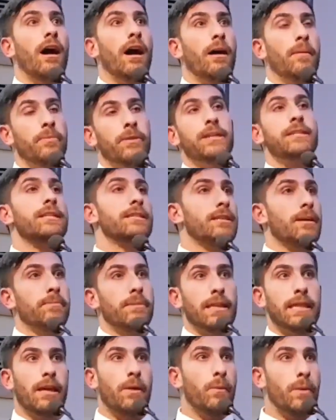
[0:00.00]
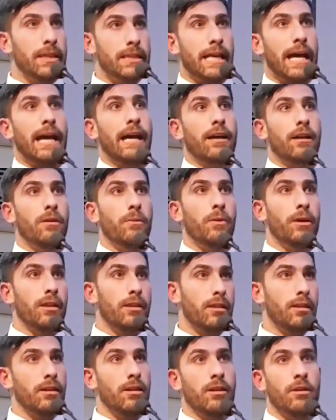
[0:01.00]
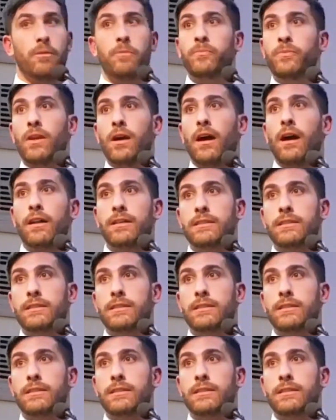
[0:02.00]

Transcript: um, this is something that we tackle with, you know,